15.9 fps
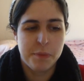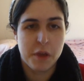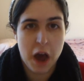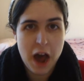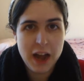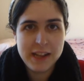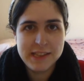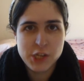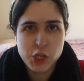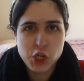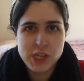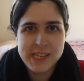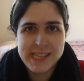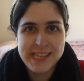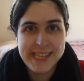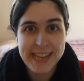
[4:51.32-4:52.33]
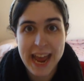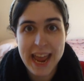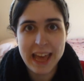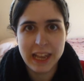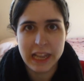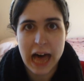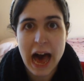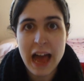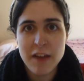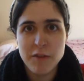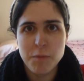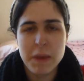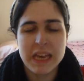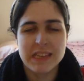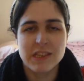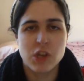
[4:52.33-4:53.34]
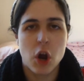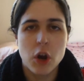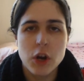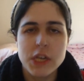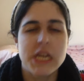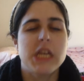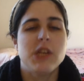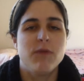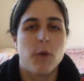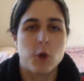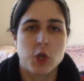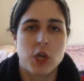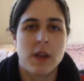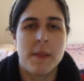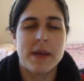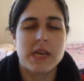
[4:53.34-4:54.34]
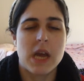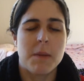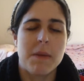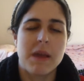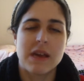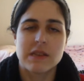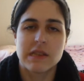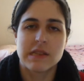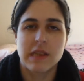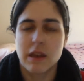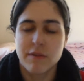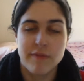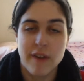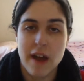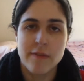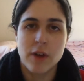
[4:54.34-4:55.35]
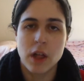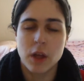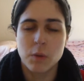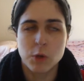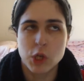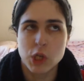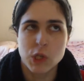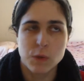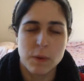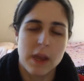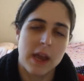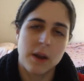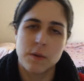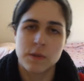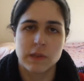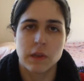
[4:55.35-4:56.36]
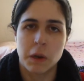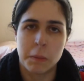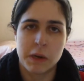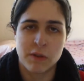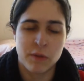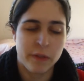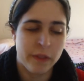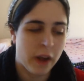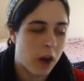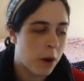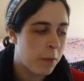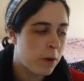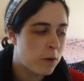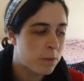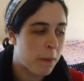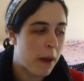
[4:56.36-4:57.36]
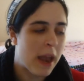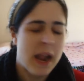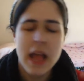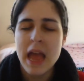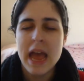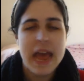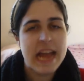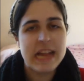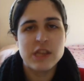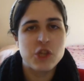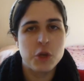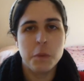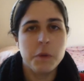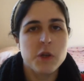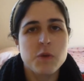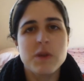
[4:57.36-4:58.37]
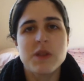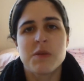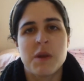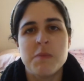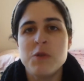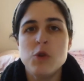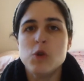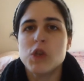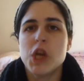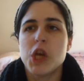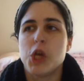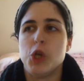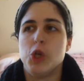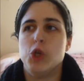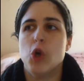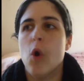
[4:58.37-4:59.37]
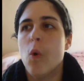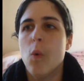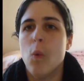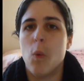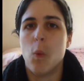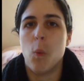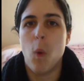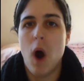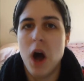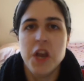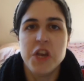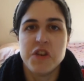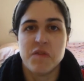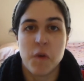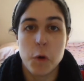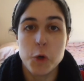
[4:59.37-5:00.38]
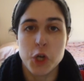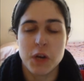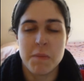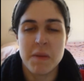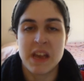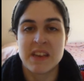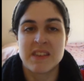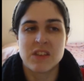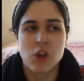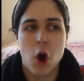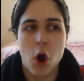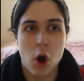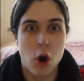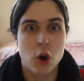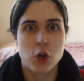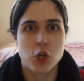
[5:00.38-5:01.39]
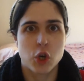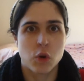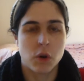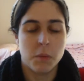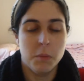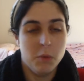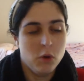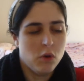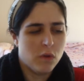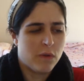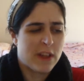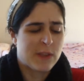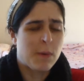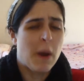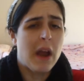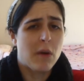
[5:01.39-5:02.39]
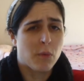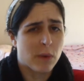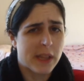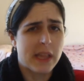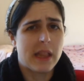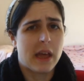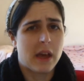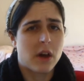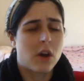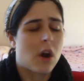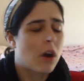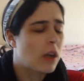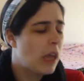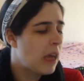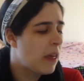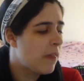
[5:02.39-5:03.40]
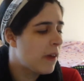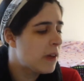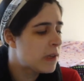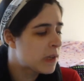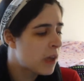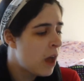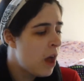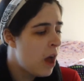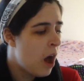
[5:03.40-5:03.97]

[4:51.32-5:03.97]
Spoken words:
gods just stay alive, because it's hard to get devotion in that deck because it's like 5 color, which is sweet. I know it's a little bit different than Erebos, but it's super sweet. Sometimes you just like don't want devotion because it's hard to remove. That's why I really like a card like this.